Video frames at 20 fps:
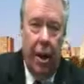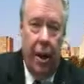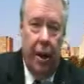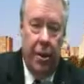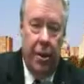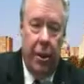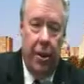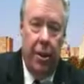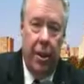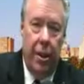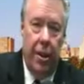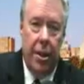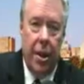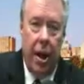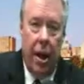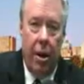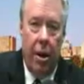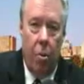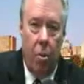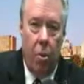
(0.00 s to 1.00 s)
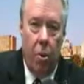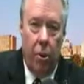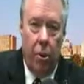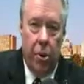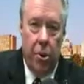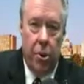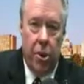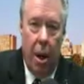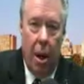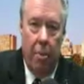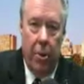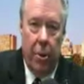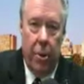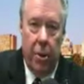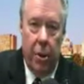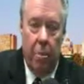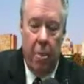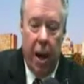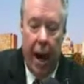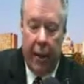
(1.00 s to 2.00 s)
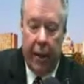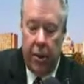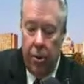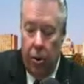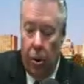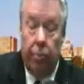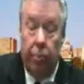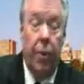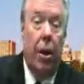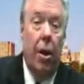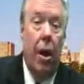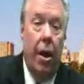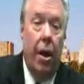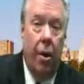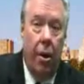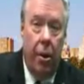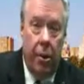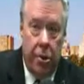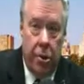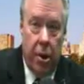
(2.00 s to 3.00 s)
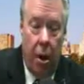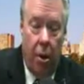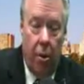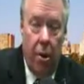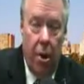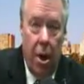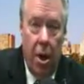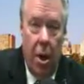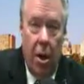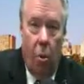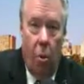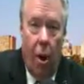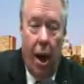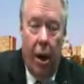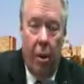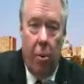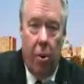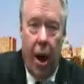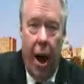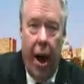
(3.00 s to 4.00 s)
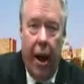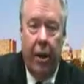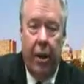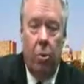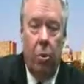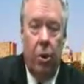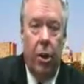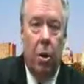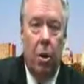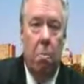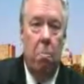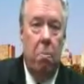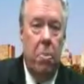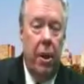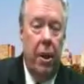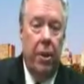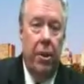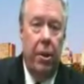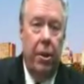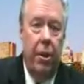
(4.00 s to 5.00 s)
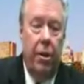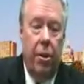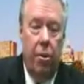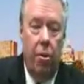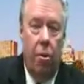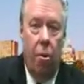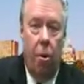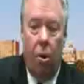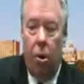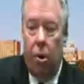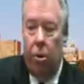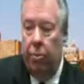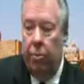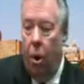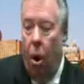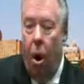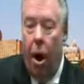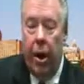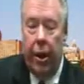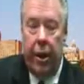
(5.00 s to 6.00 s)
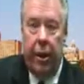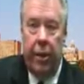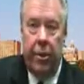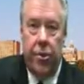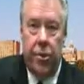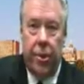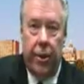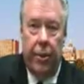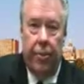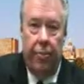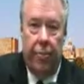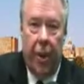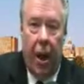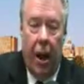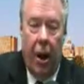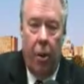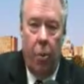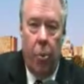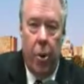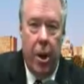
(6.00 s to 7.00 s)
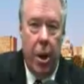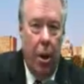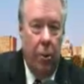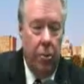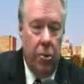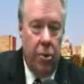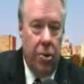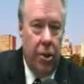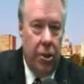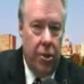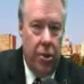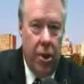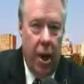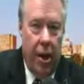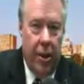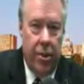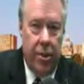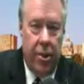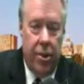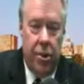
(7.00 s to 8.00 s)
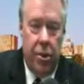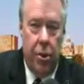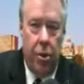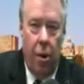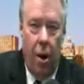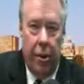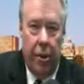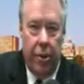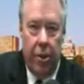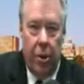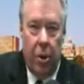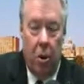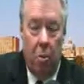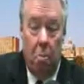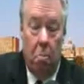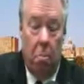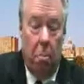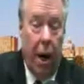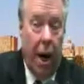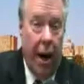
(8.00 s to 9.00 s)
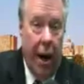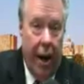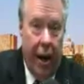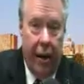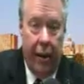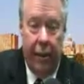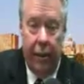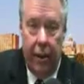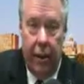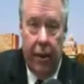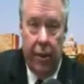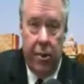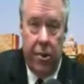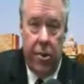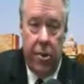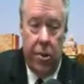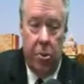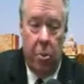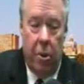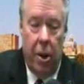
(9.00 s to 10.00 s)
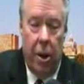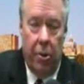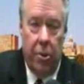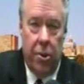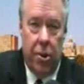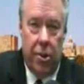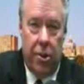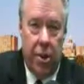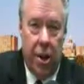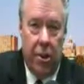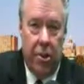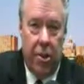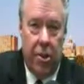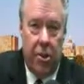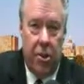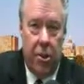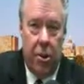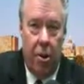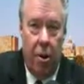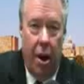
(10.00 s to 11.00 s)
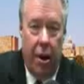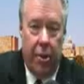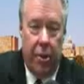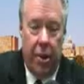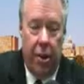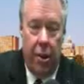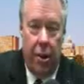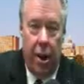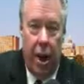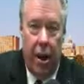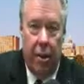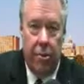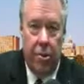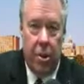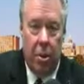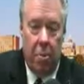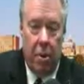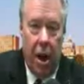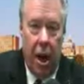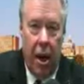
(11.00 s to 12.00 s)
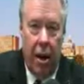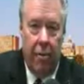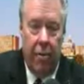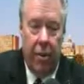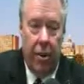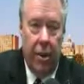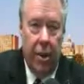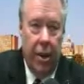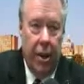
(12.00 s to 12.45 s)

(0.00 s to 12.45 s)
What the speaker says: think the entire world is coming to your back door. And also, while we're at it, when you're building your audience, we don't suggest that you go out there and buy lists. We don't suggest that you go out there and have some kind of